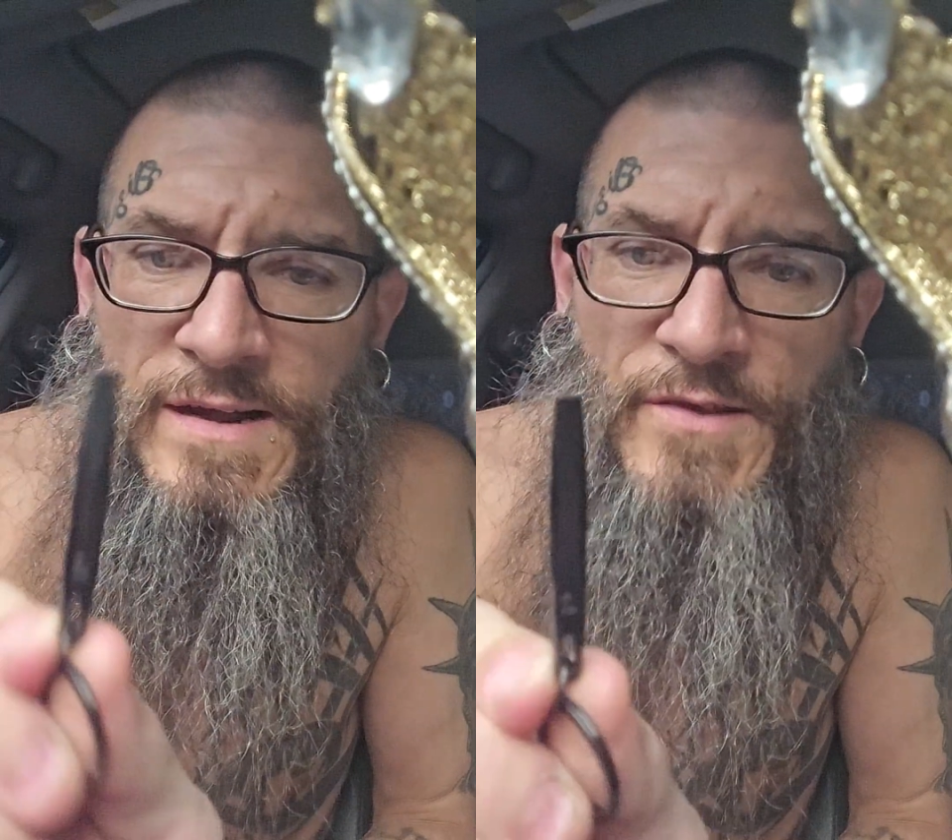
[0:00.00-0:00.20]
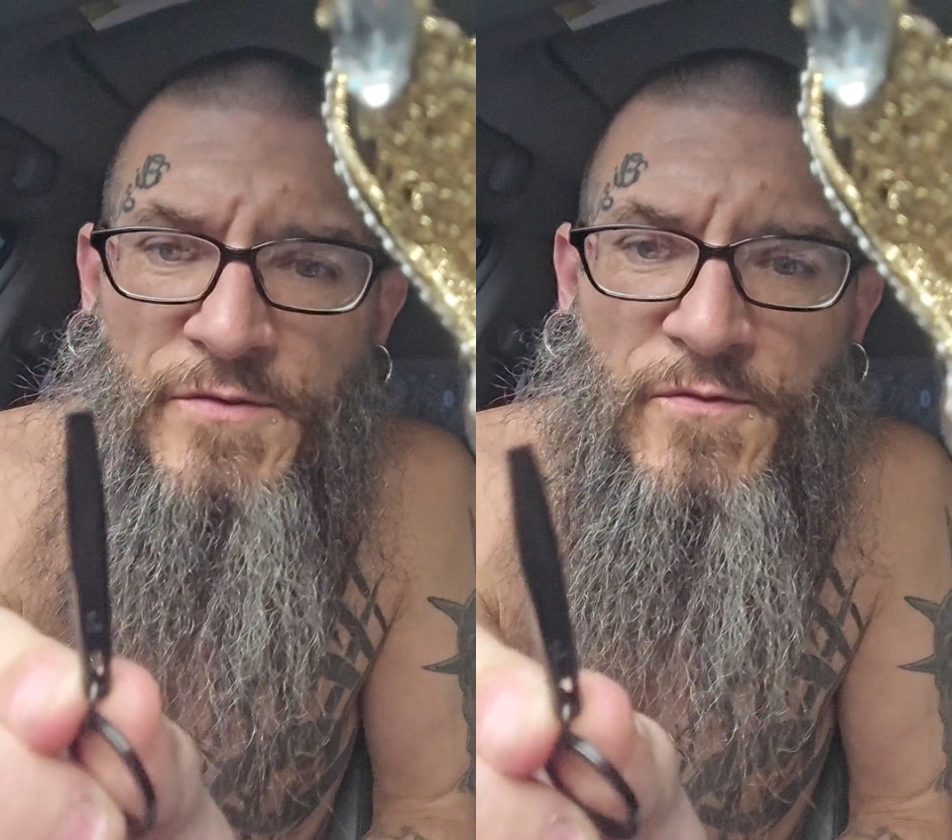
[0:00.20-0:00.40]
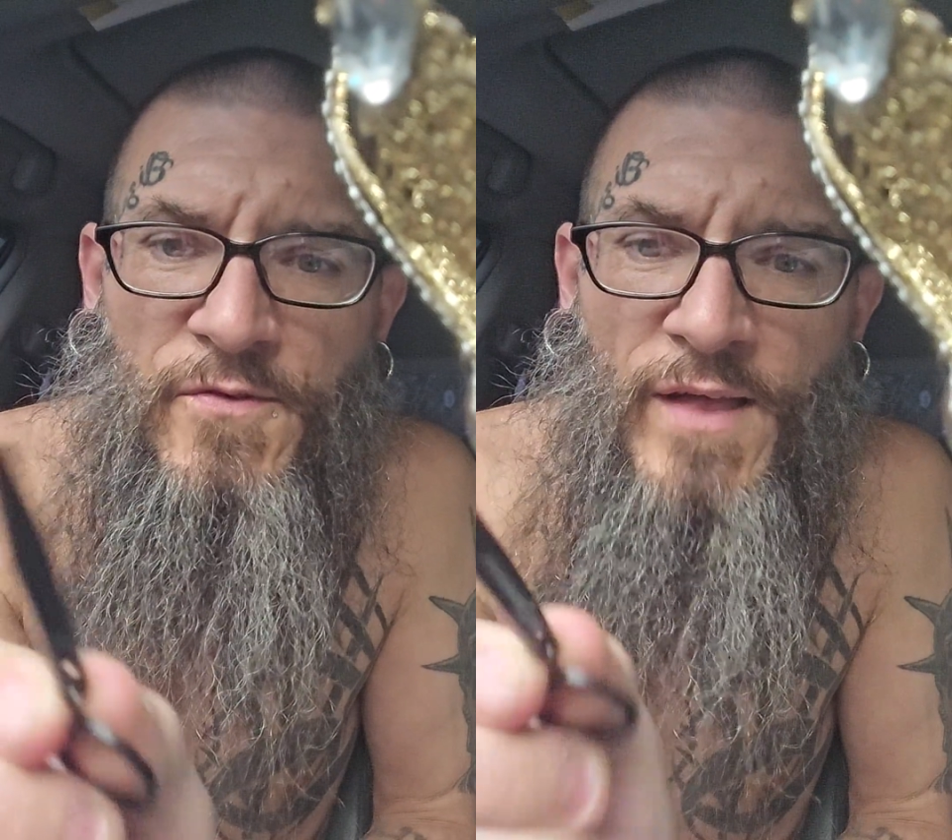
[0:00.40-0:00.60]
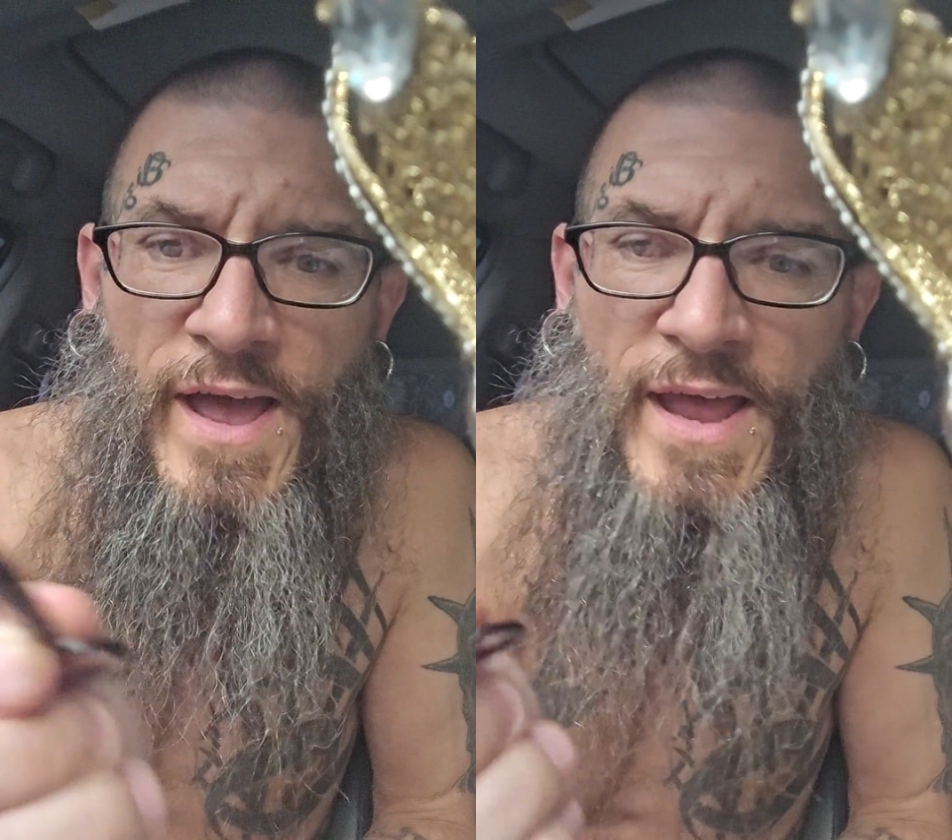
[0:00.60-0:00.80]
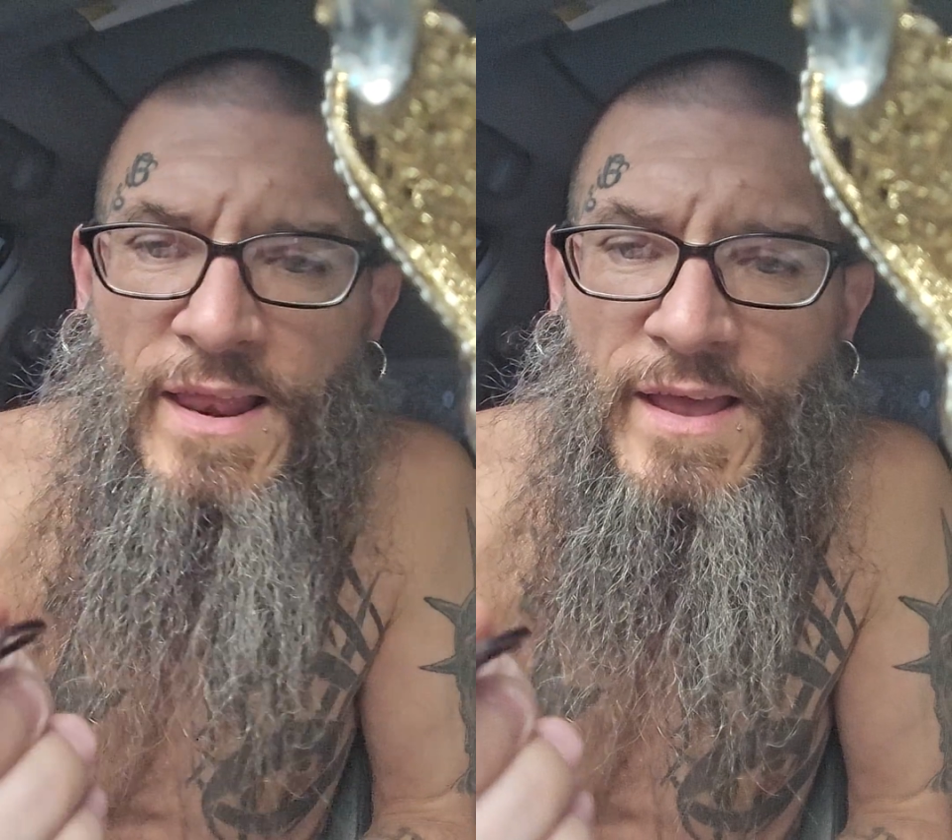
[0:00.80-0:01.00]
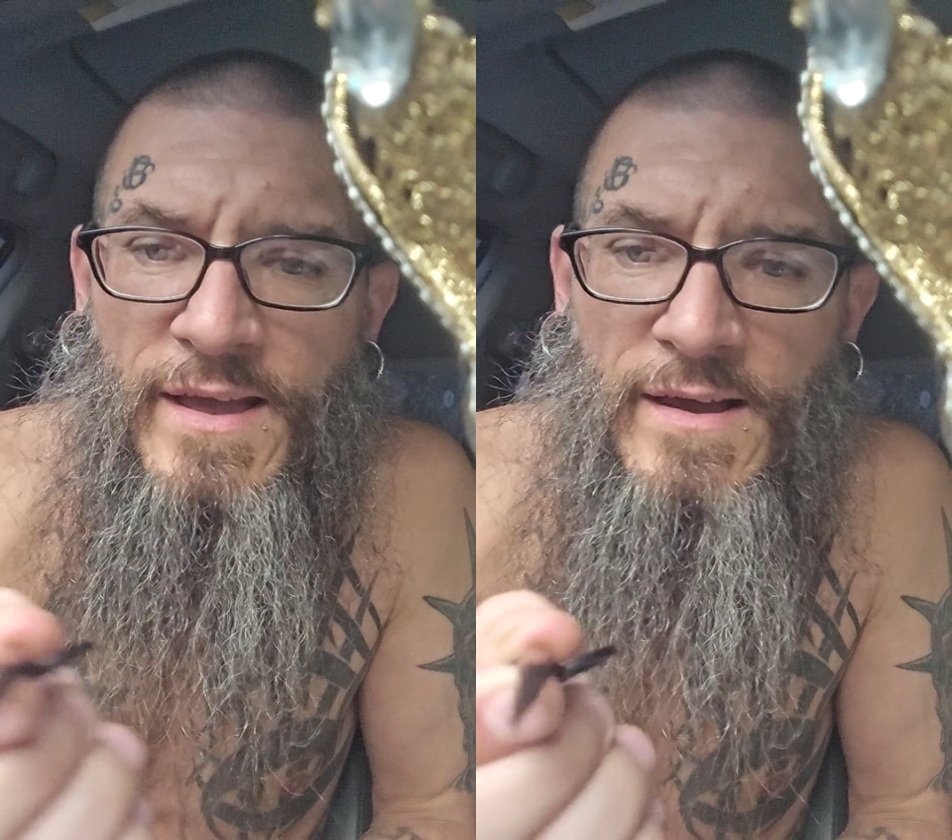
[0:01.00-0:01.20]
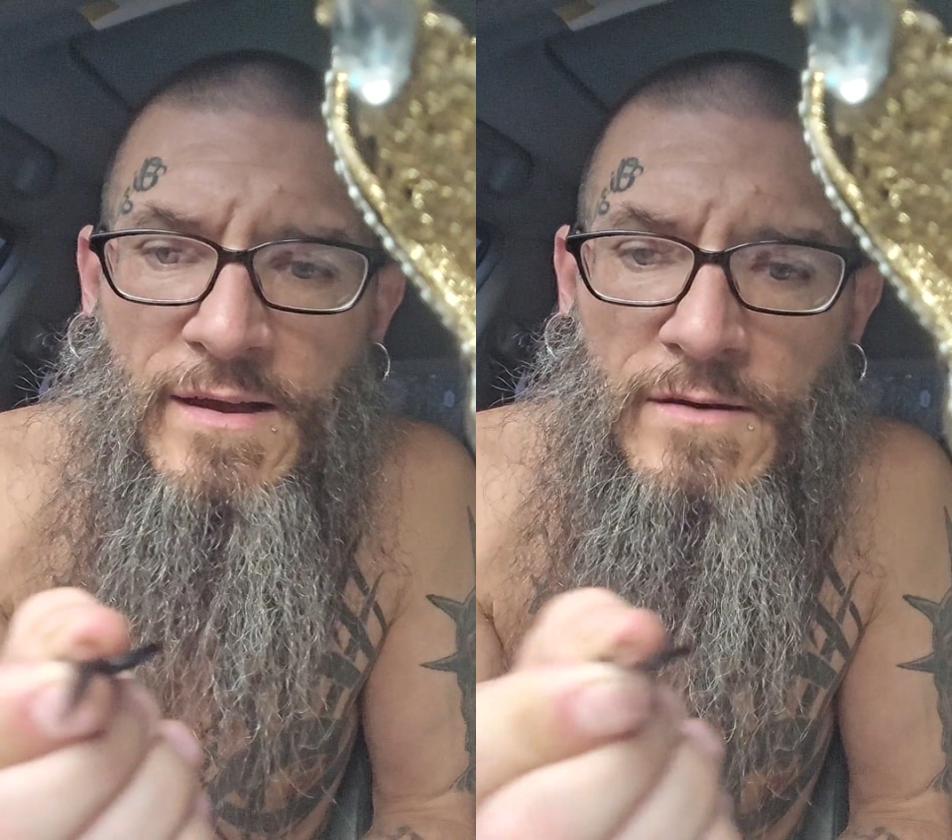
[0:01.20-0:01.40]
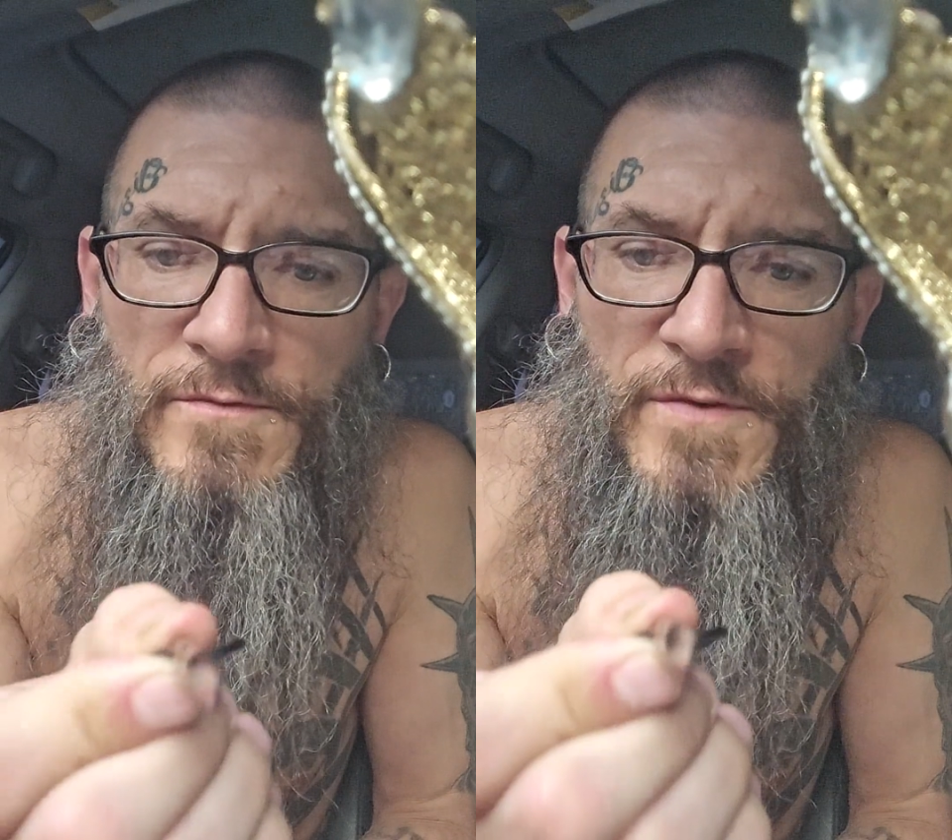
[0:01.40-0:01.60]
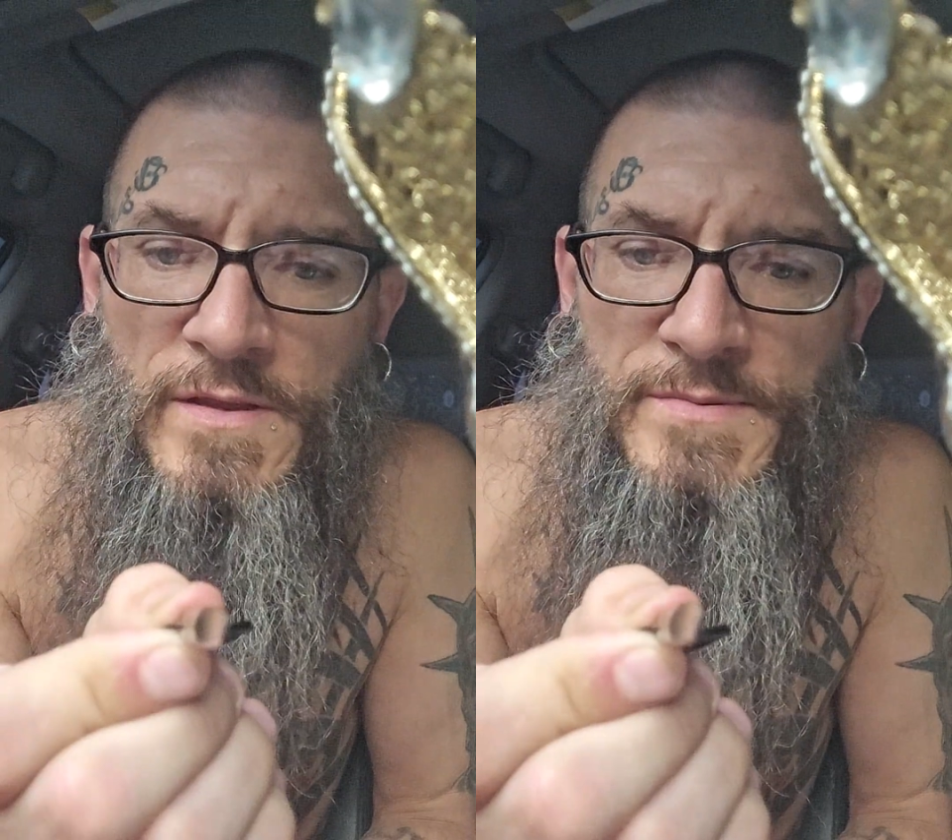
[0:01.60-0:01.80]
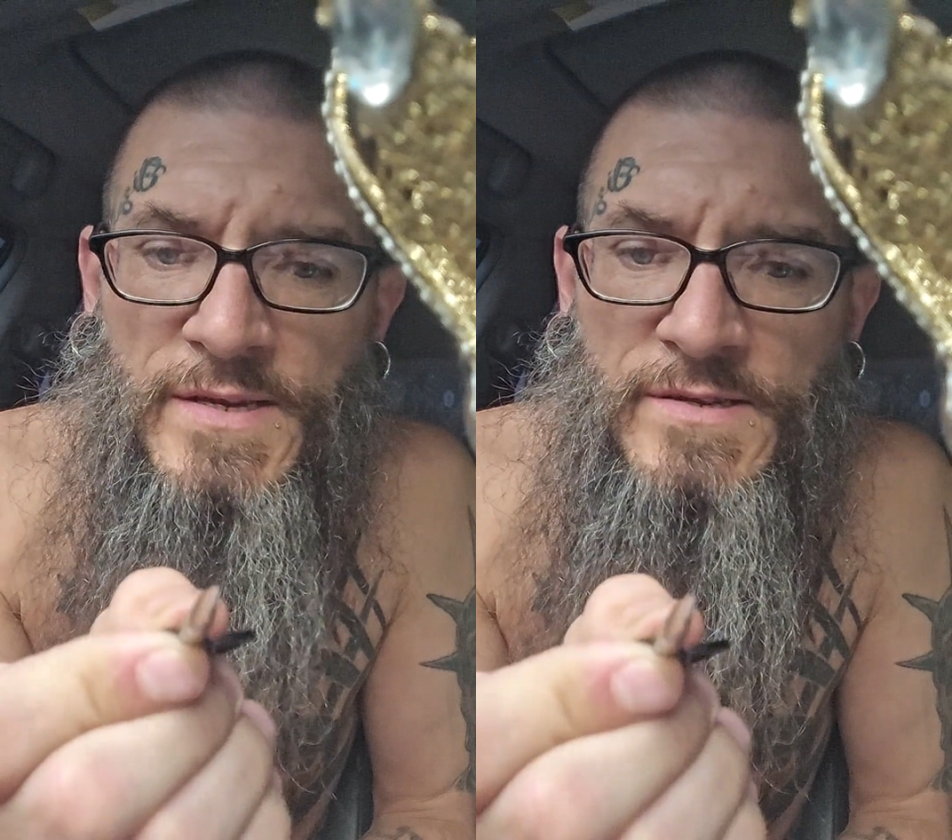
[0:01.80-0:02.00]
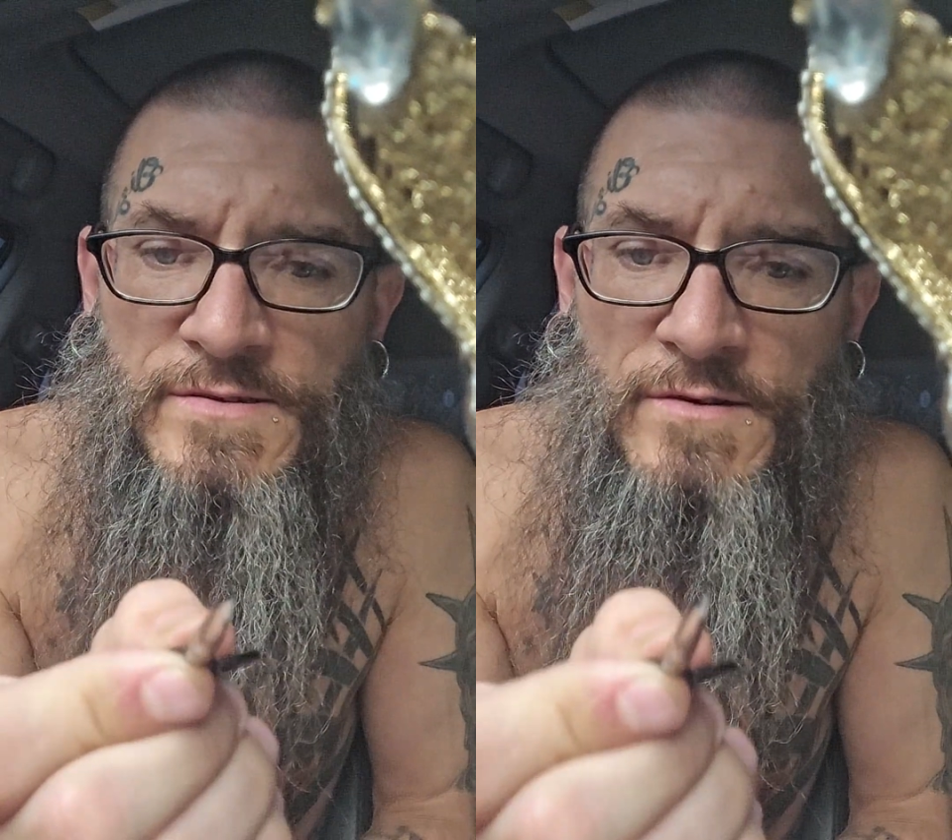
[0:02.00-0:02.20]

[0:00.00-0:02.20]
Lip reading: it's flat like a Phillips head,